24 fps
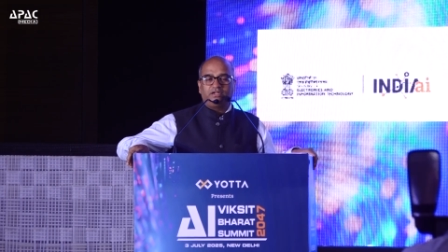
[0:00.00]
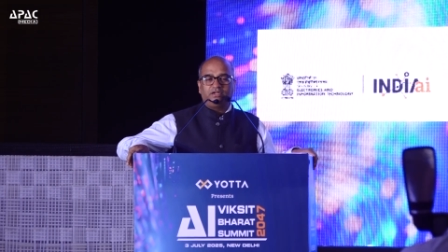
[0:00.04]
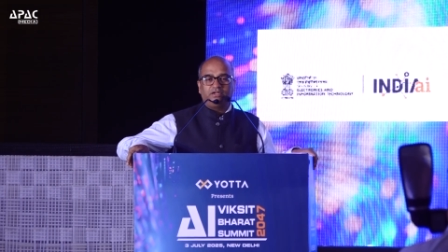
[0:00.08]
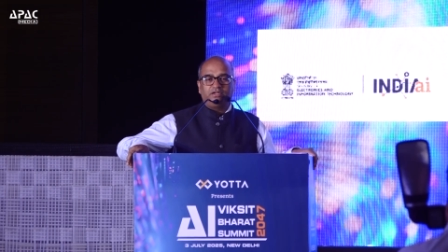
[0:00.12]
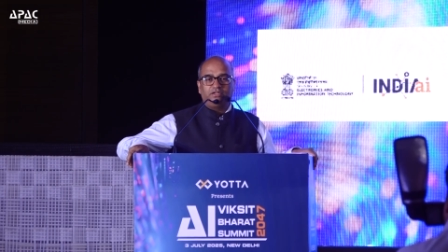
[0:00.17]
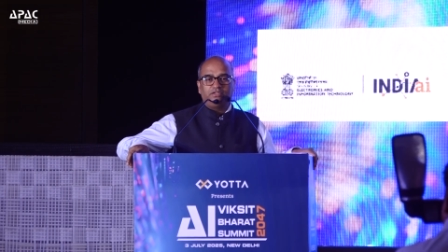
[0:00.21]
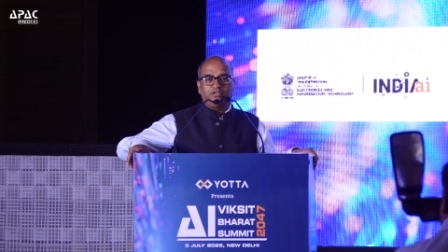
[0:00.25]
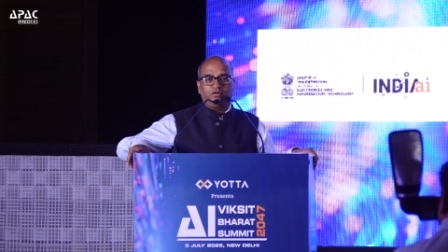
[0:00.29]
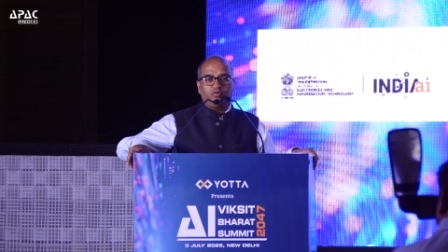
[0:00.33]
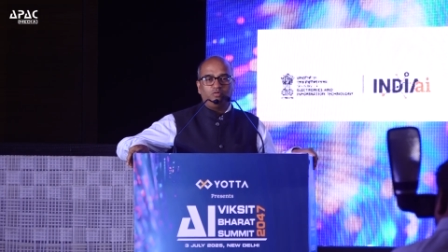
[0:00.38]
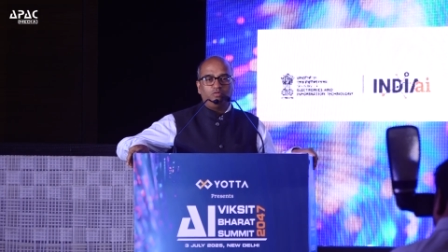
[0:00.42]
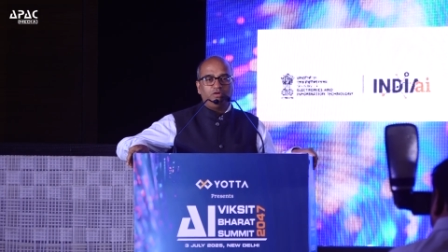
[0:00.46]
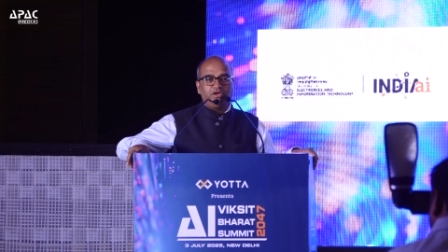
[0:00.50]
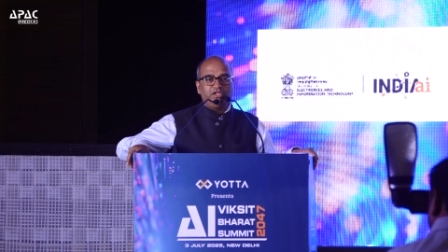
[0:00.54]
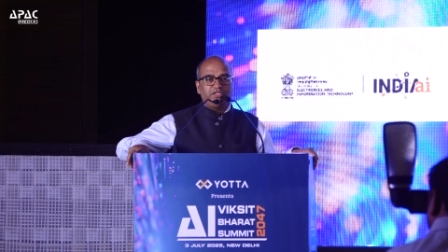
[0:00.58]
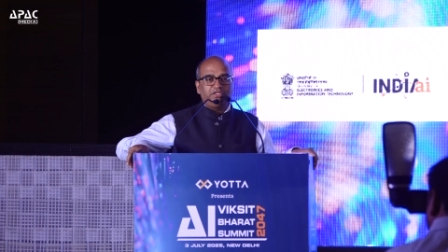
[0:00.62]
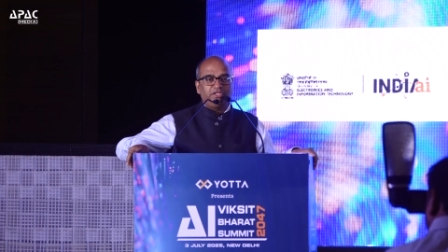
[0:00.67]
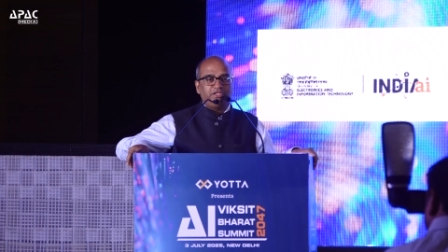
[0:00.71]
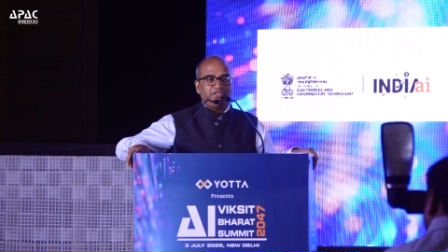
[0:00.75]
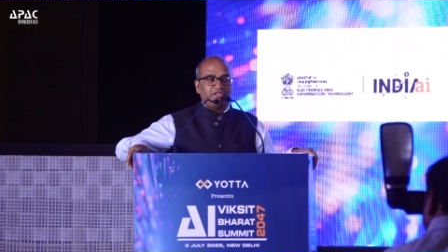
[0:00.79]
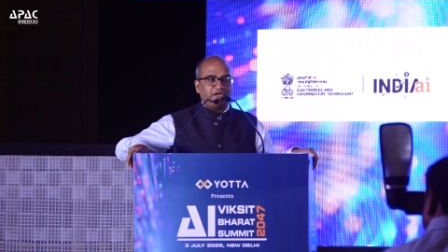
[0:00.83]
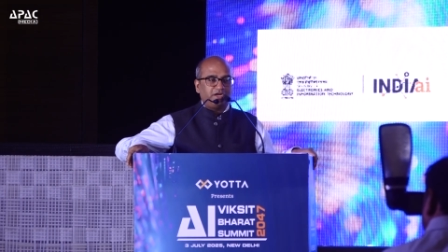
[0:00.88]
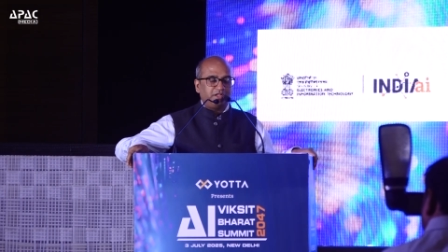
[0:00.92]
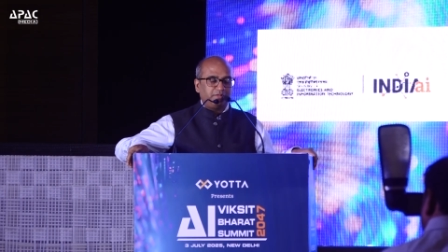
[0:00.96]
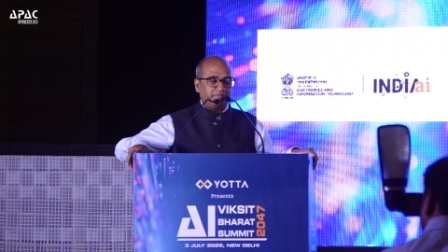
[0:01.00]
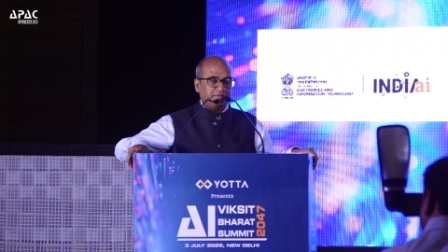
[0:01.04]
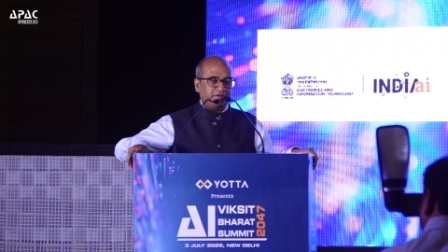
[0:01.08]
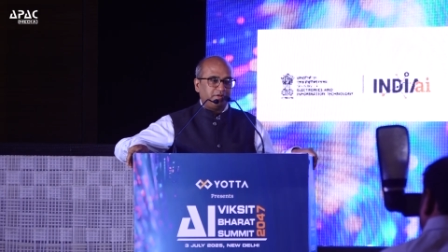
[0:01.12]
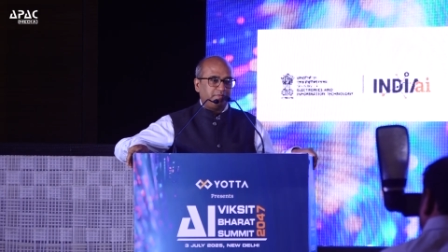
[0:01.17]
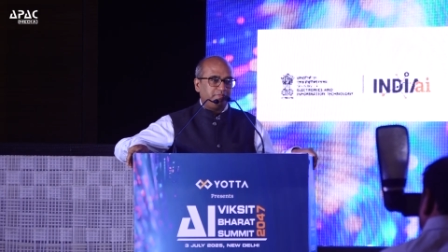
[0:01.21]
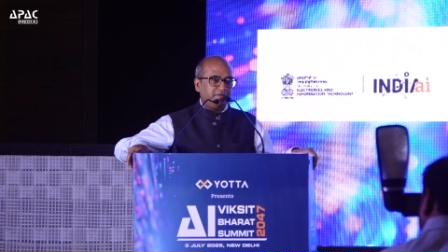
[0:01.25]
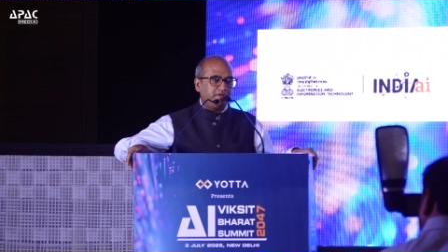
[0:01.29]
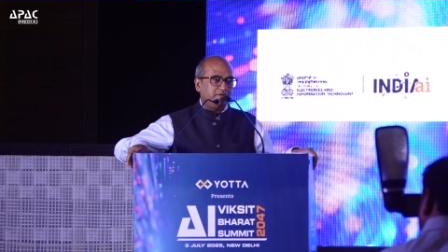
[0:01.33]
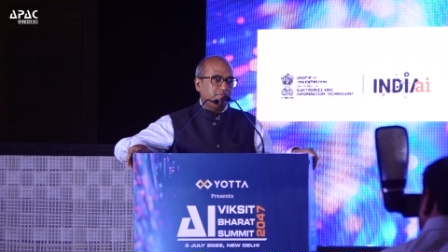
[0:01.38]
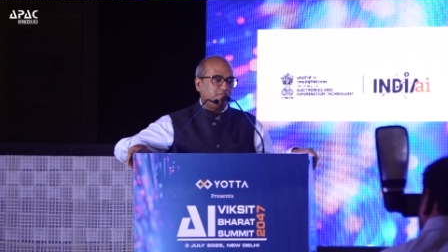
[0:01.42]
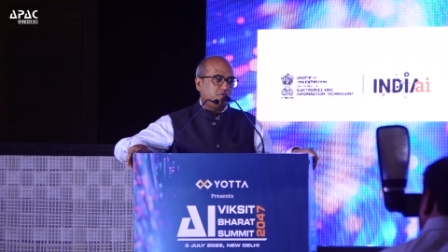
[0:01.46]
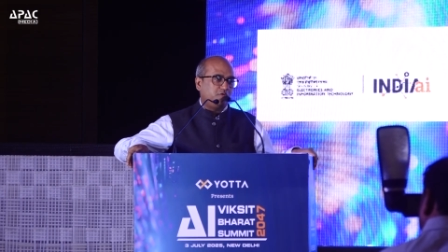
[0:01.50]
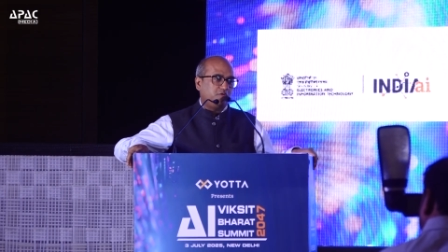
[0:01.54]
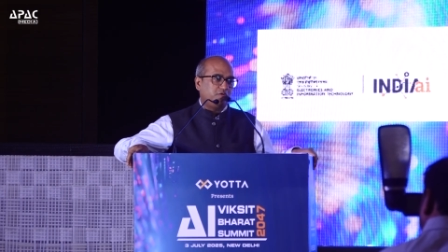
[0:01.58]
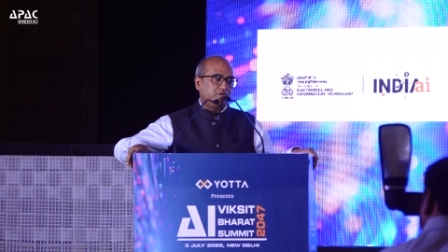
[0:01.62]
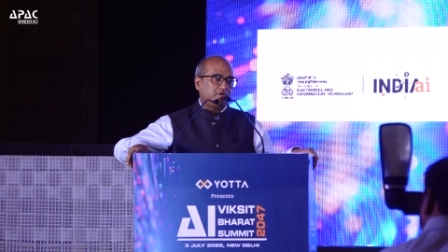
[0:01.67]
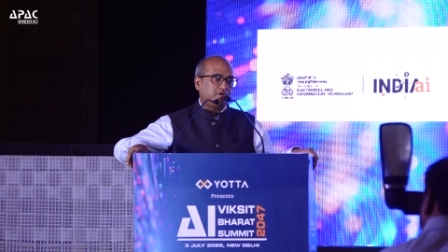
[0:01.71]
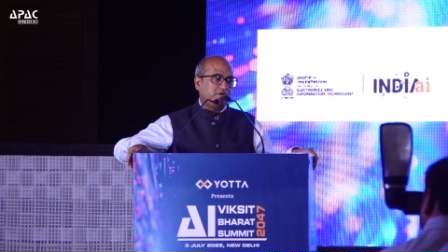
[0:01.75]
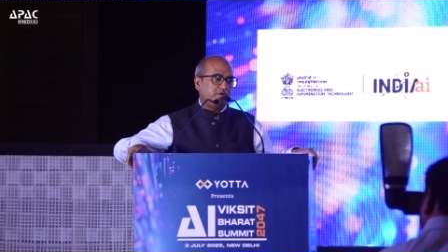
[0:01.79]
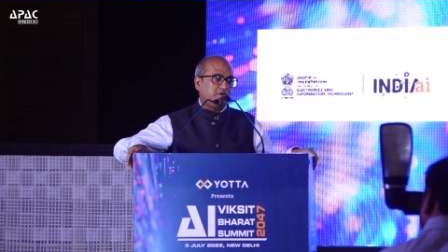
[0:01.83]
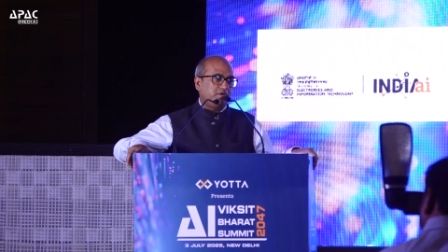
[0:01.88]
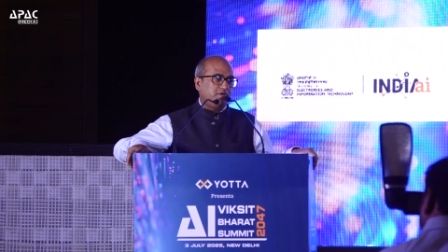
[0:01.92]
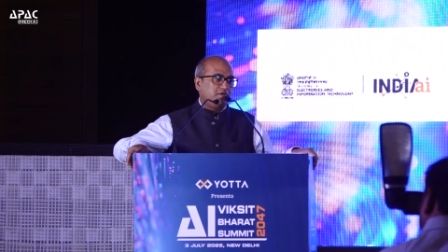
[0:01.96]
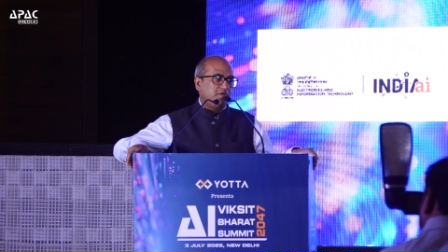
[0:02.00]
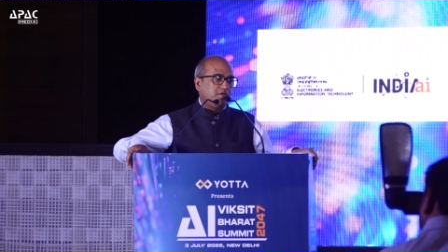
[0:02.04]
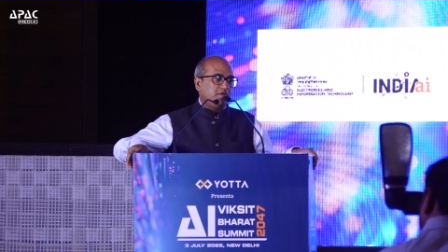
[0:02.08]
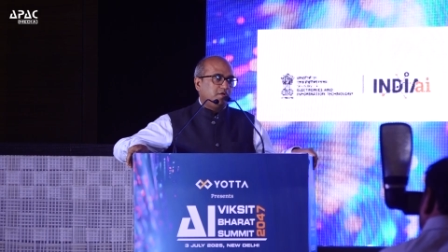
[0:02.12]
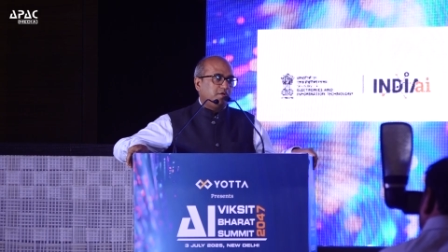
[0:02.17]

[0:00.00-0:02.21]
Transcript: the only thing that is becoming more